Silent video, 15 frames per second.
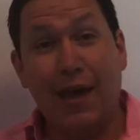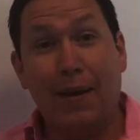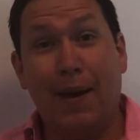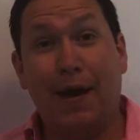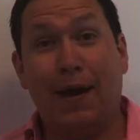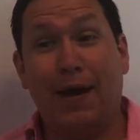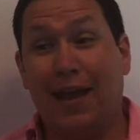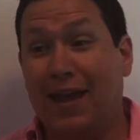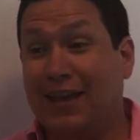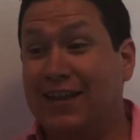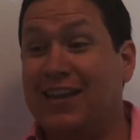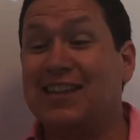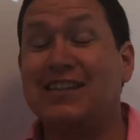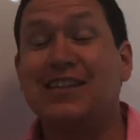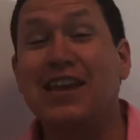and
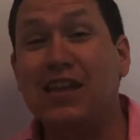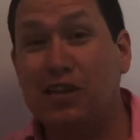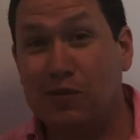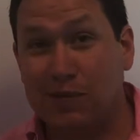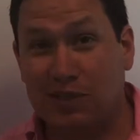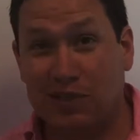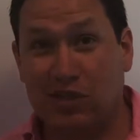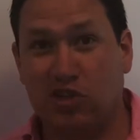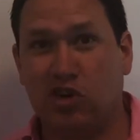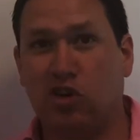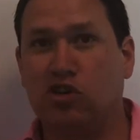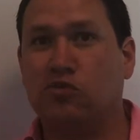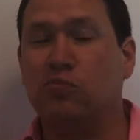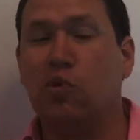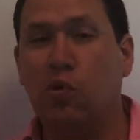continuously
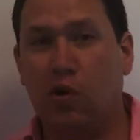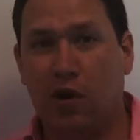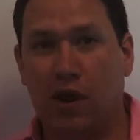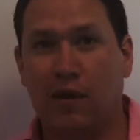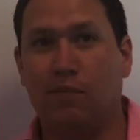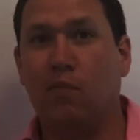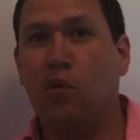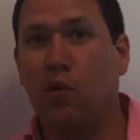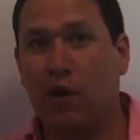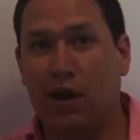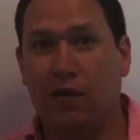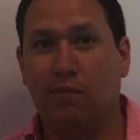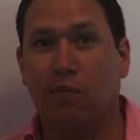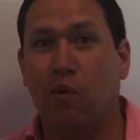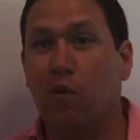charge more and more
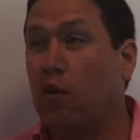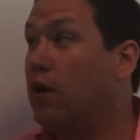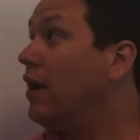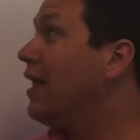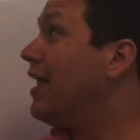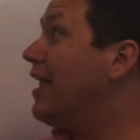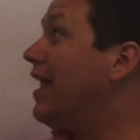and more?